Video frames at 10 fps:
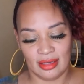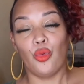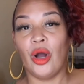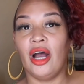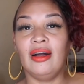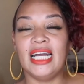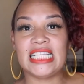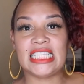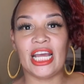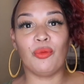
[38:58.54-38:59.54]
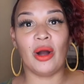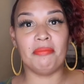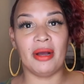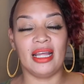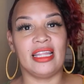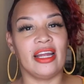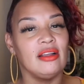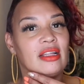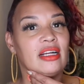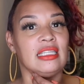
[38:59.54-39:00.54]
Well, it's their 1
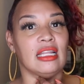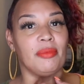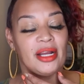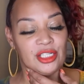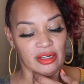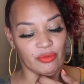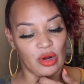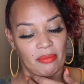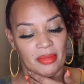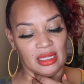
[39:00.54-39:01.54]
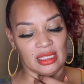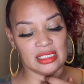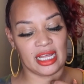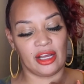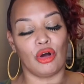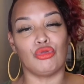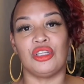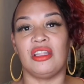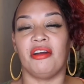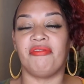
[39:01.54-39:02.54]
month, their celebration of 1 month, as they go to their